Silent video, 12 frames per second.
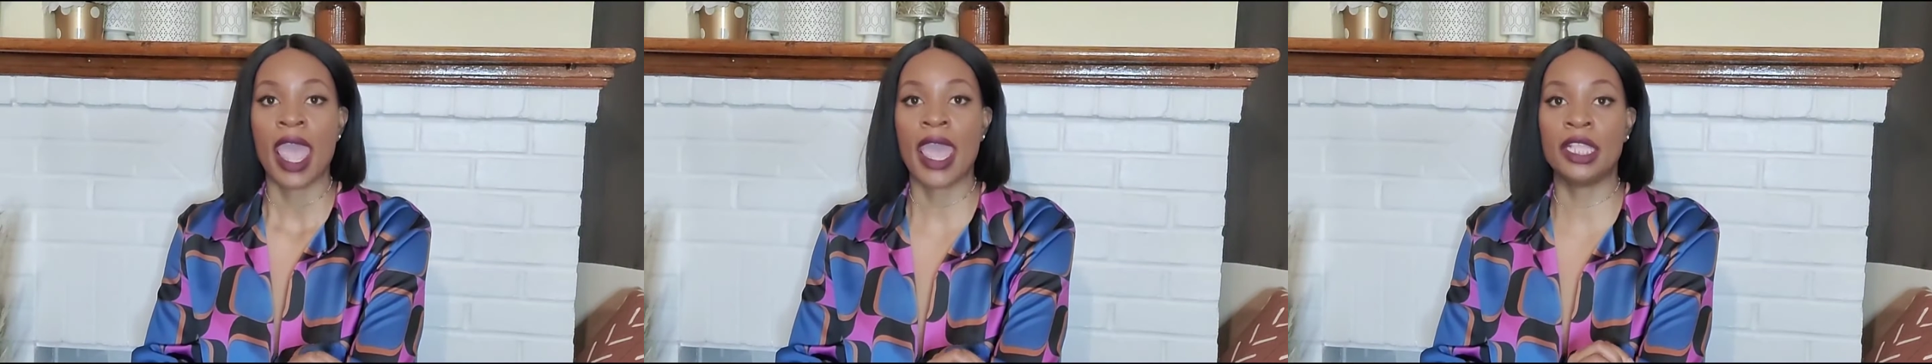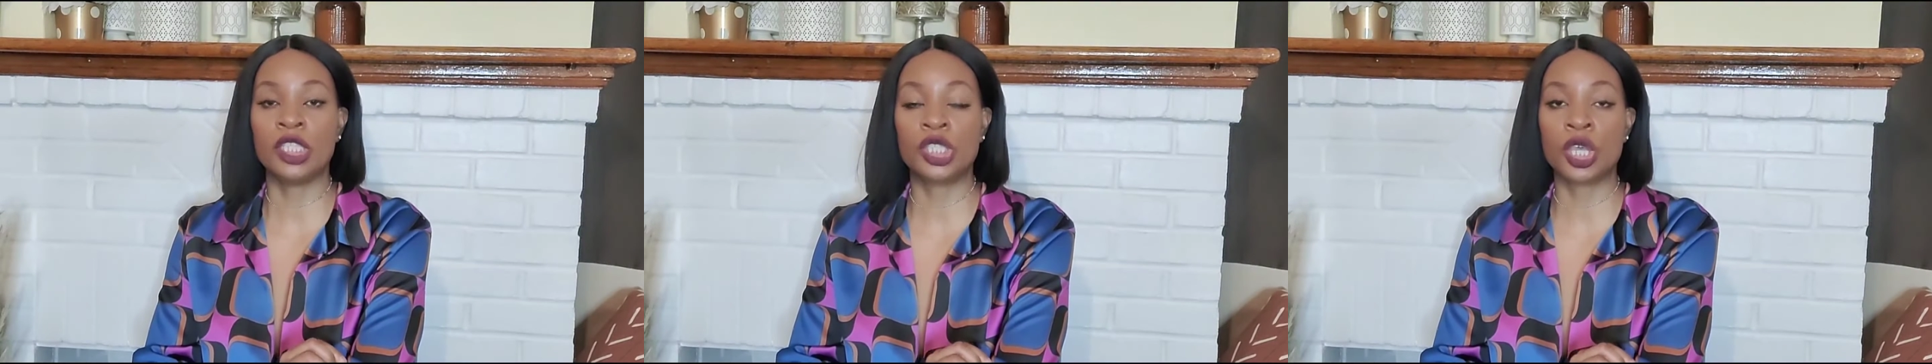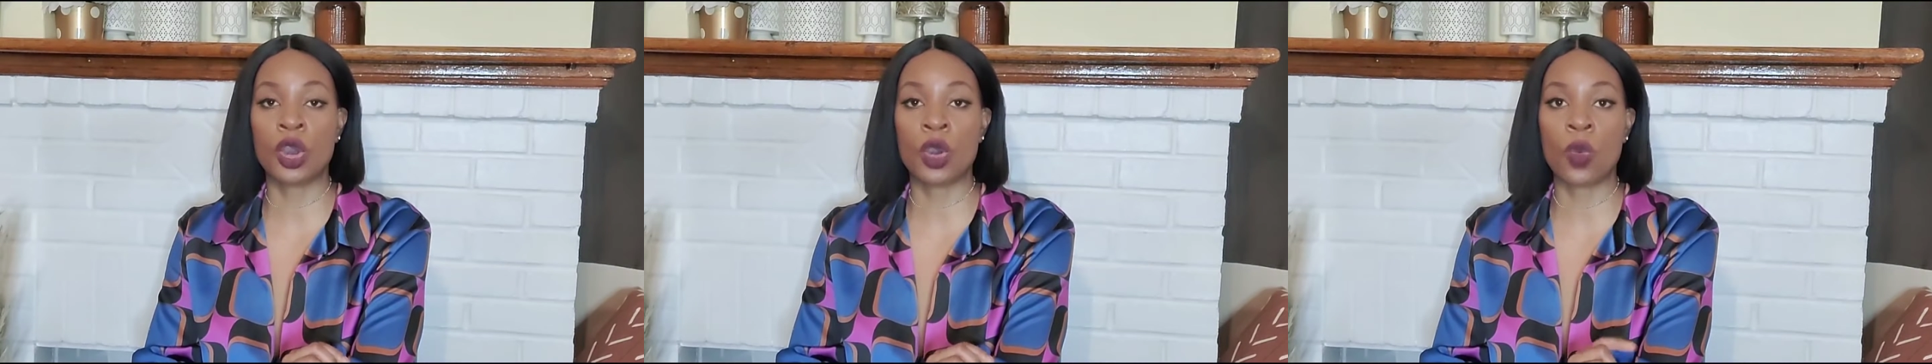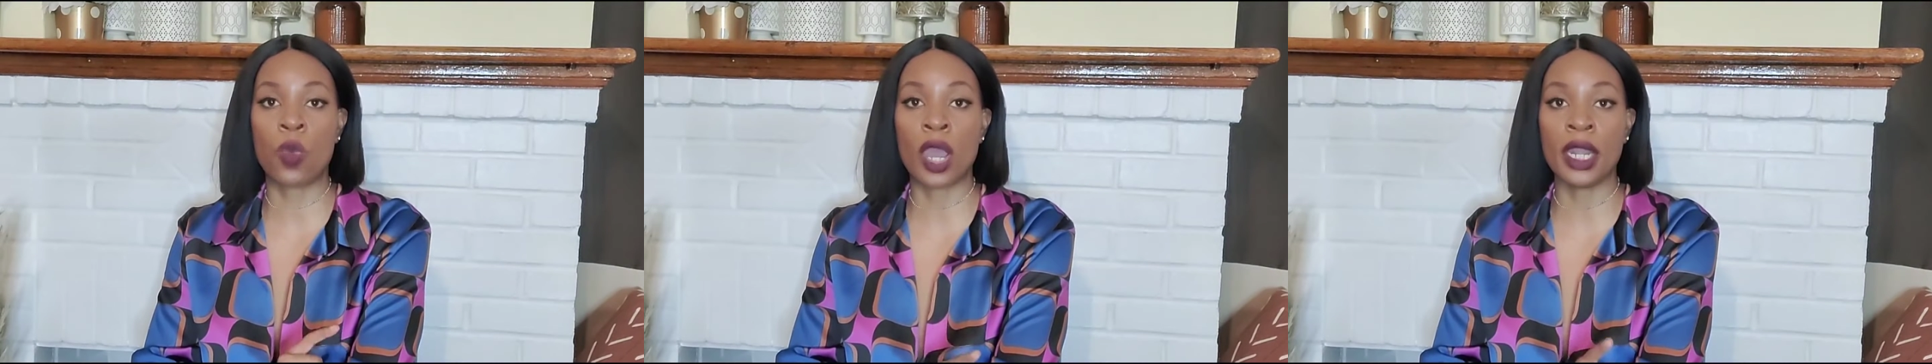And
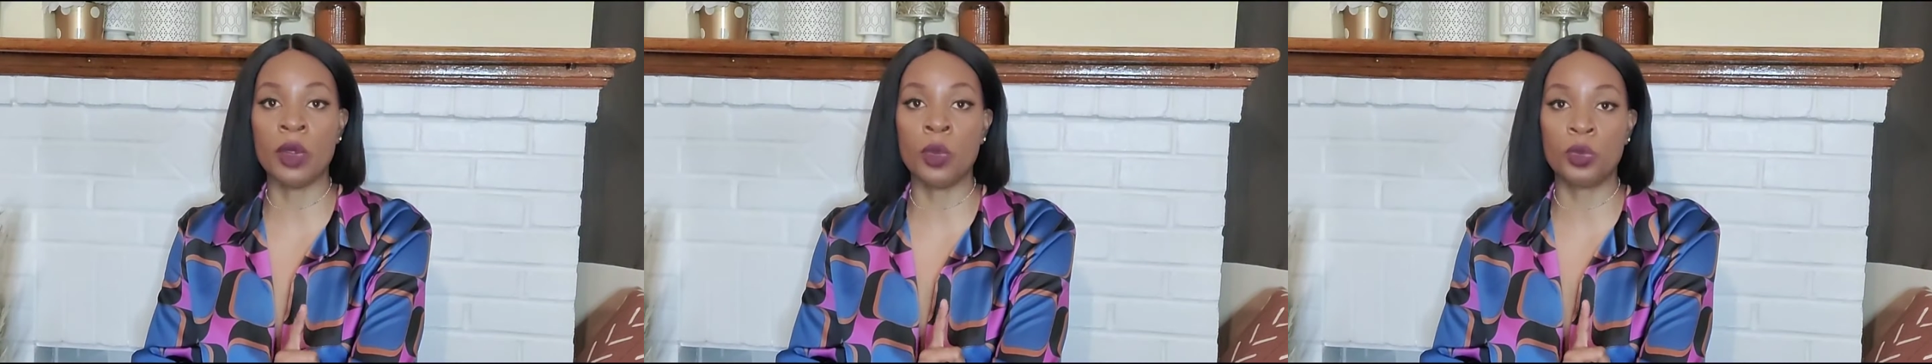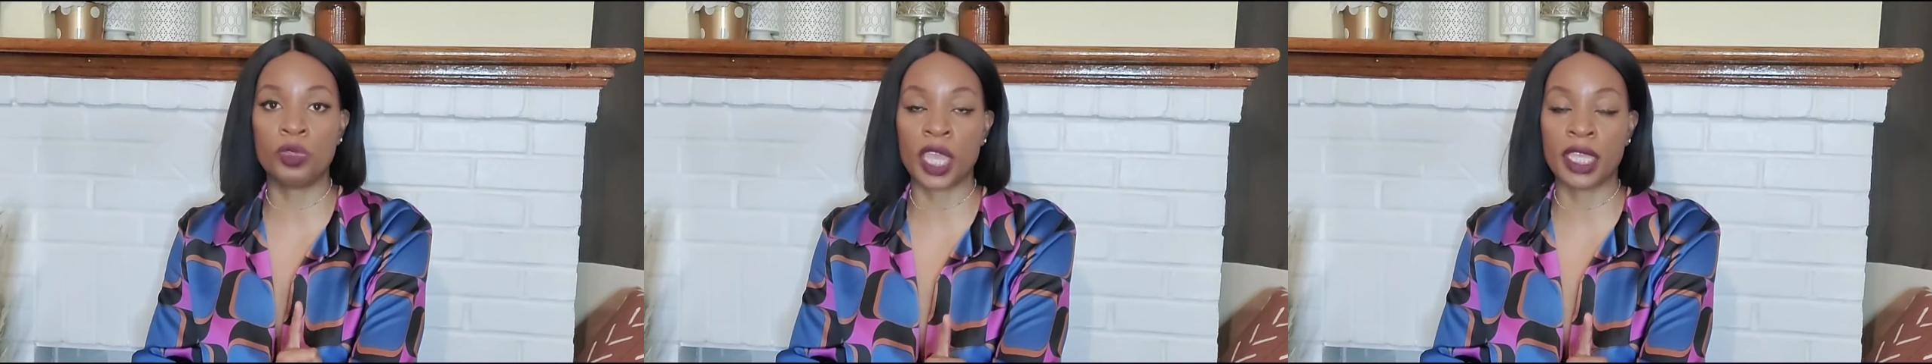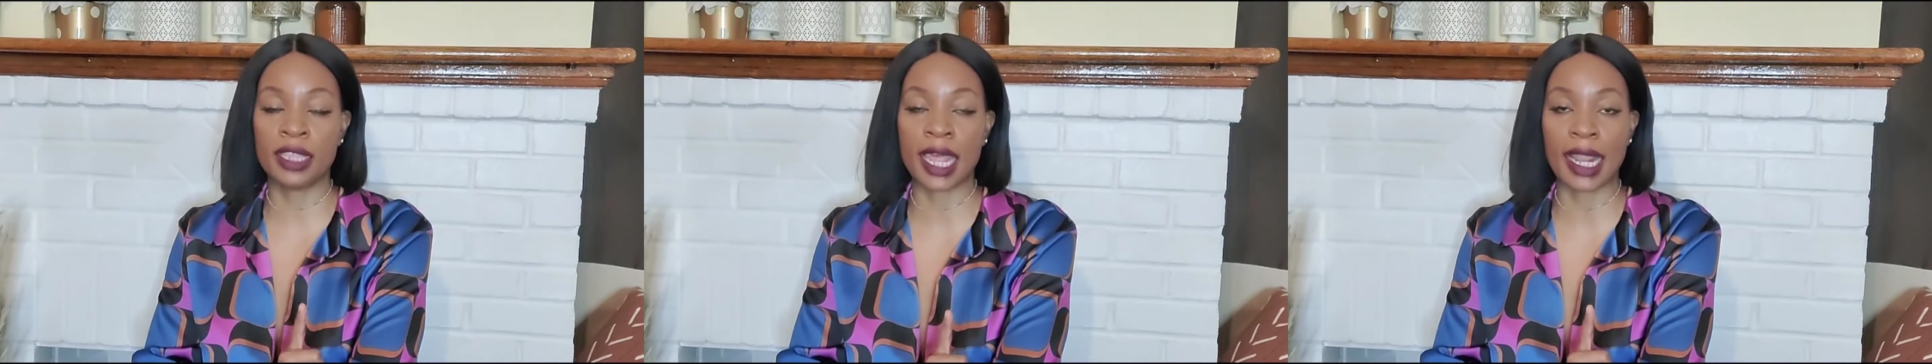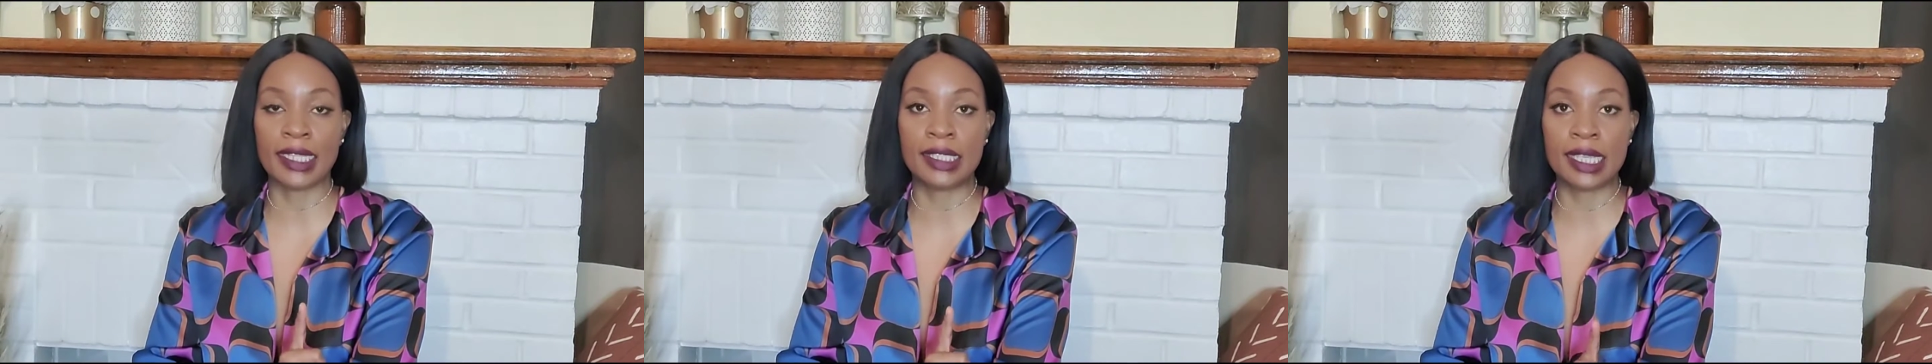so one thing
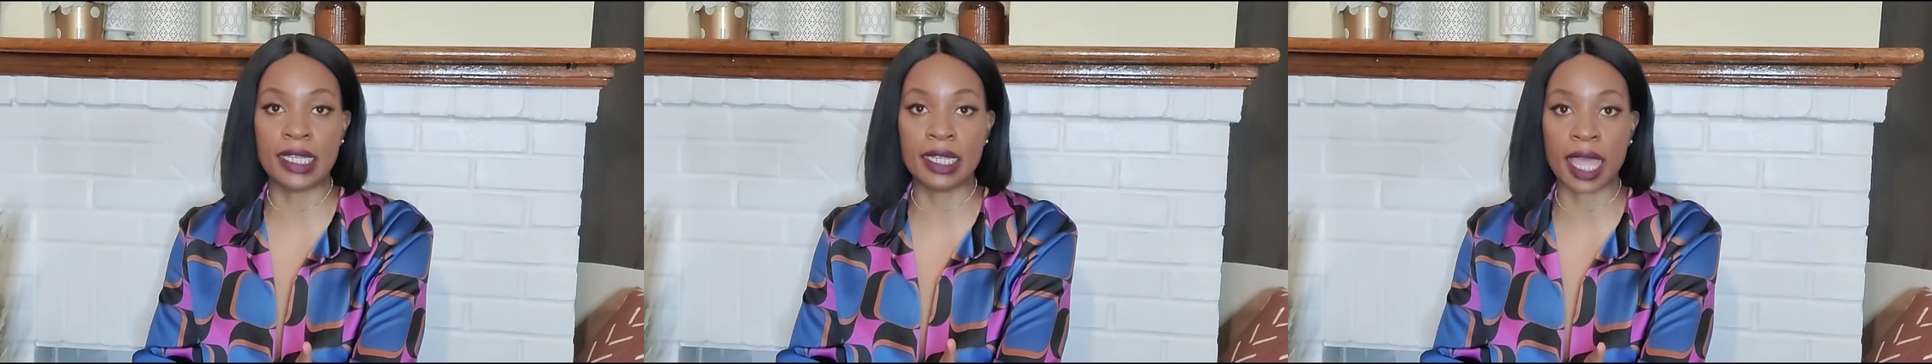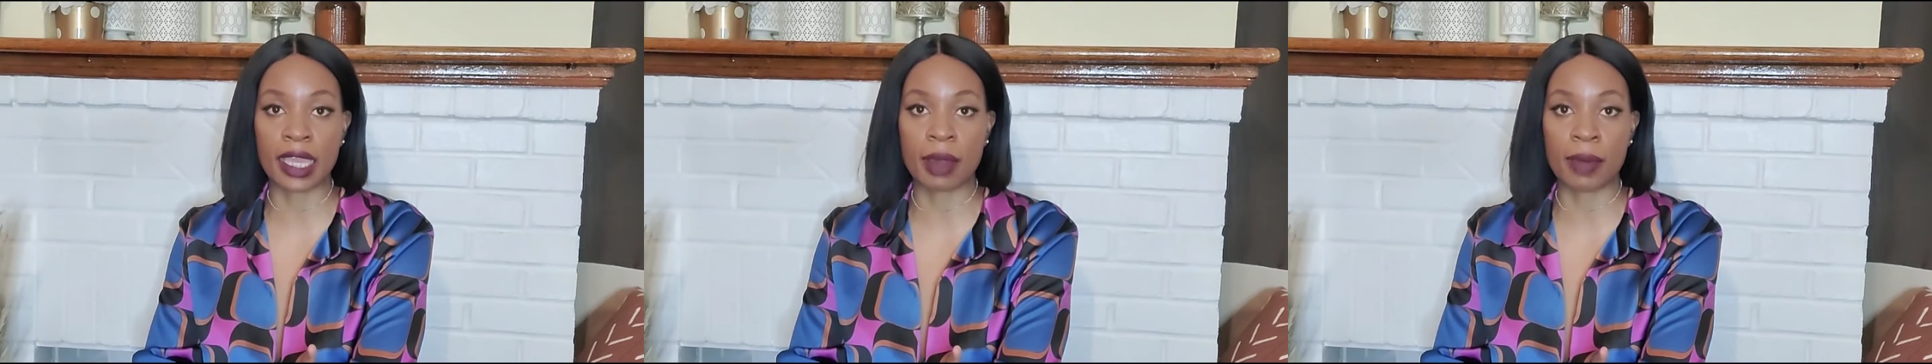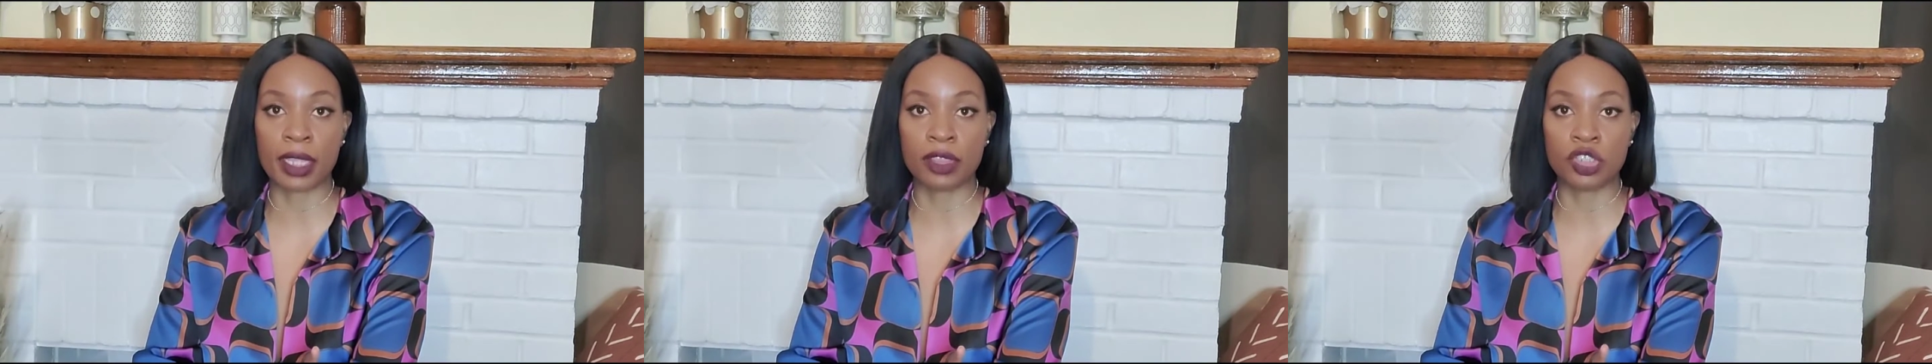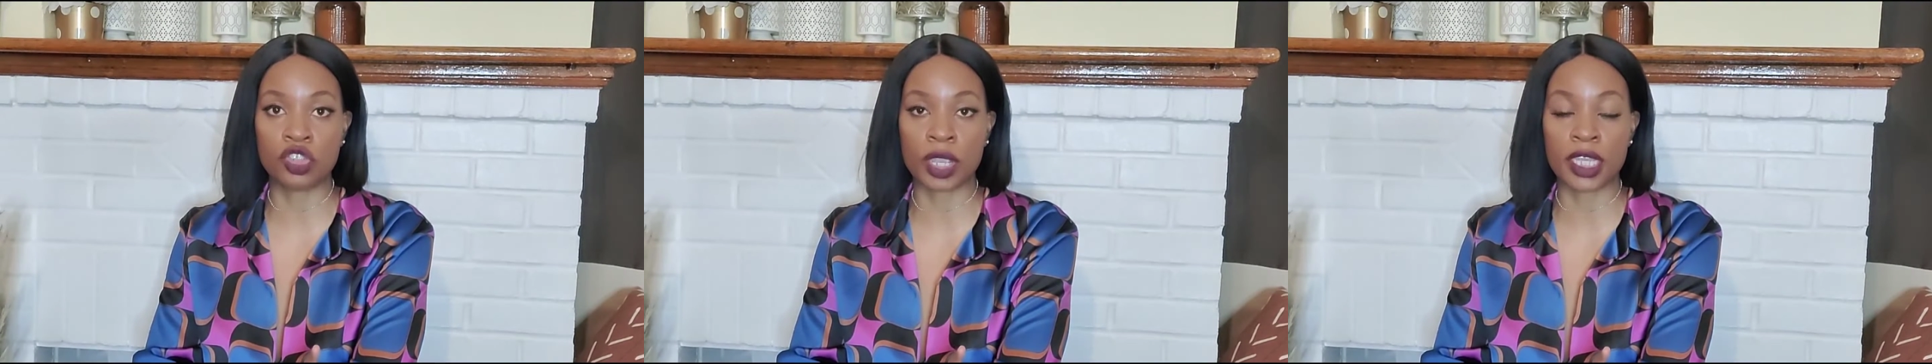that I didn't like about
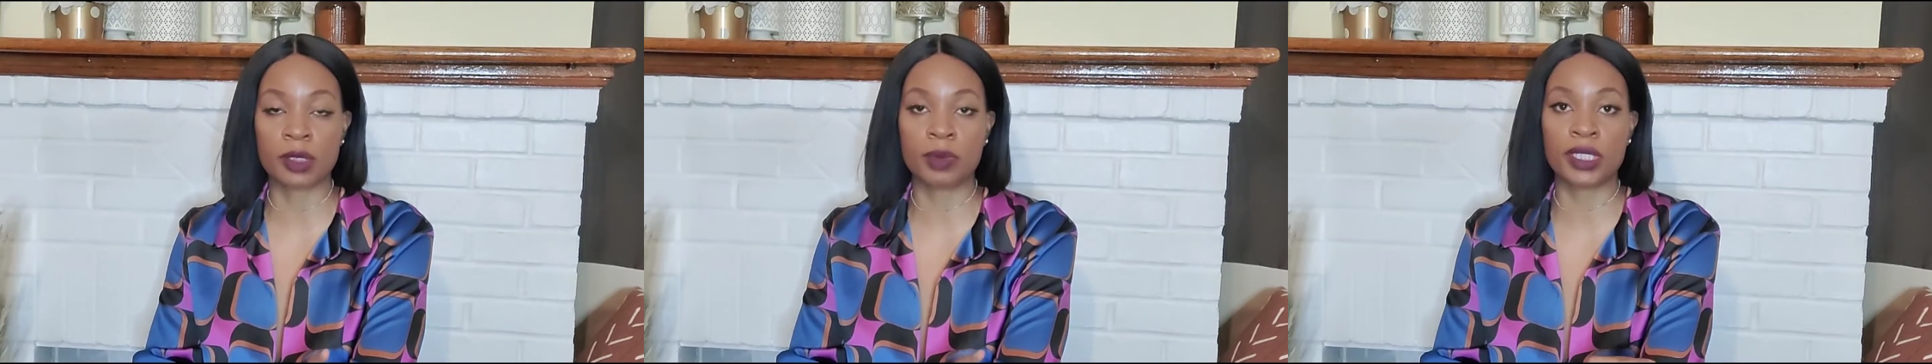the dress,